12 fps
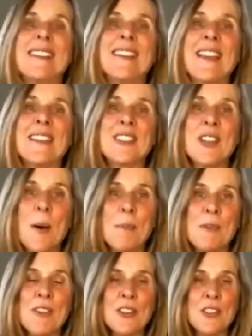at the
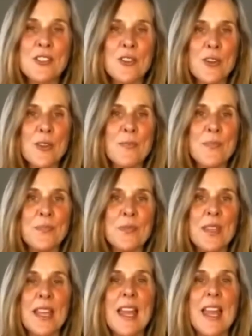top of our sternum,
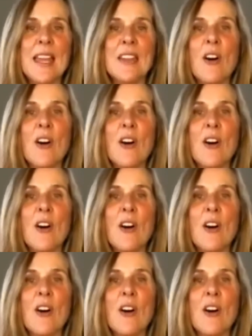and